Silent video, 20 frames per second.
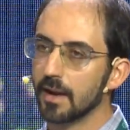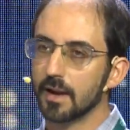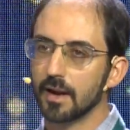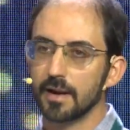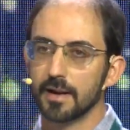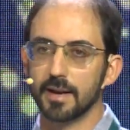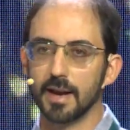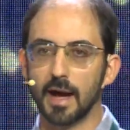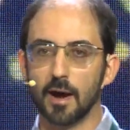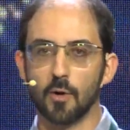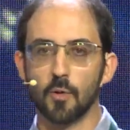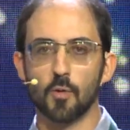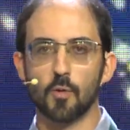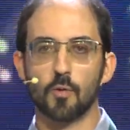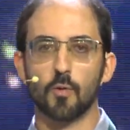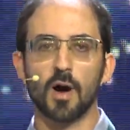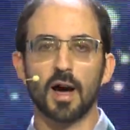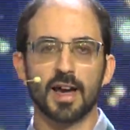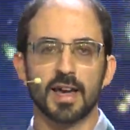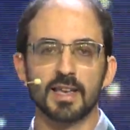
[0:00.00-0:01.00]
Now,
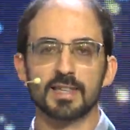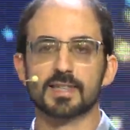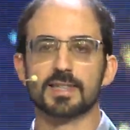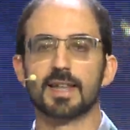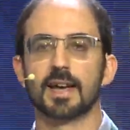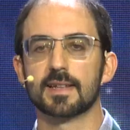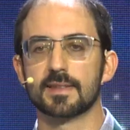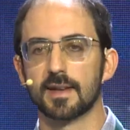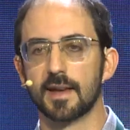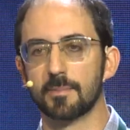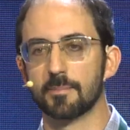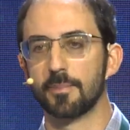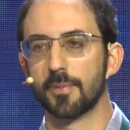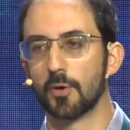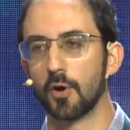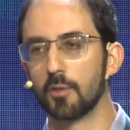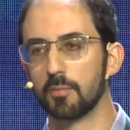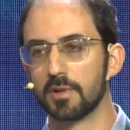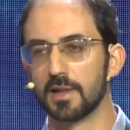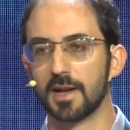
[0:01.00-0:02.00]
why is that a
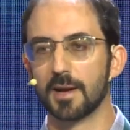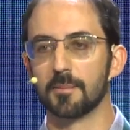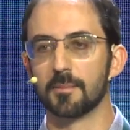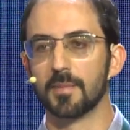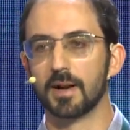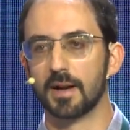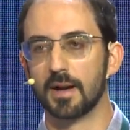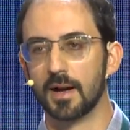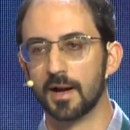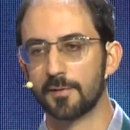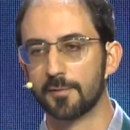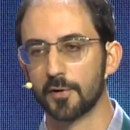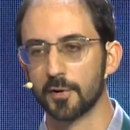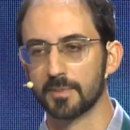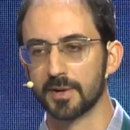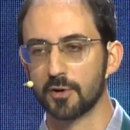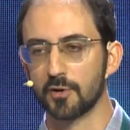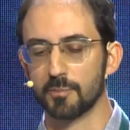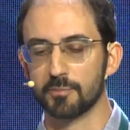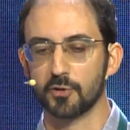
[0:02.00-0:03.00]
problem from
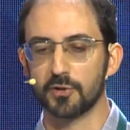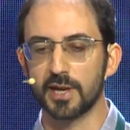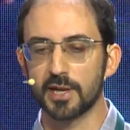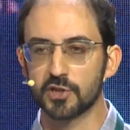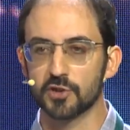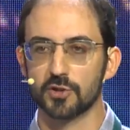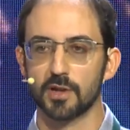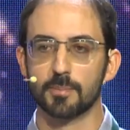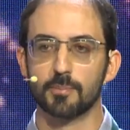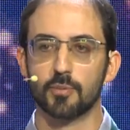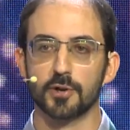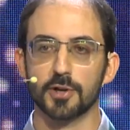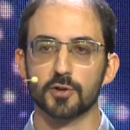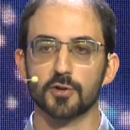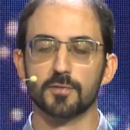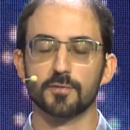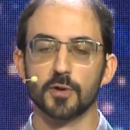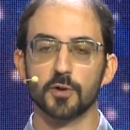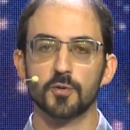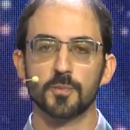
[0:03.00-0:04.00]
the computational point
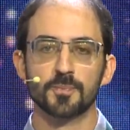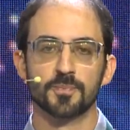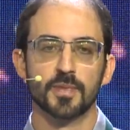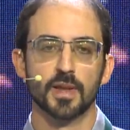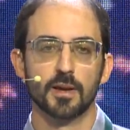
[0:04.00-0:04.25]
of view?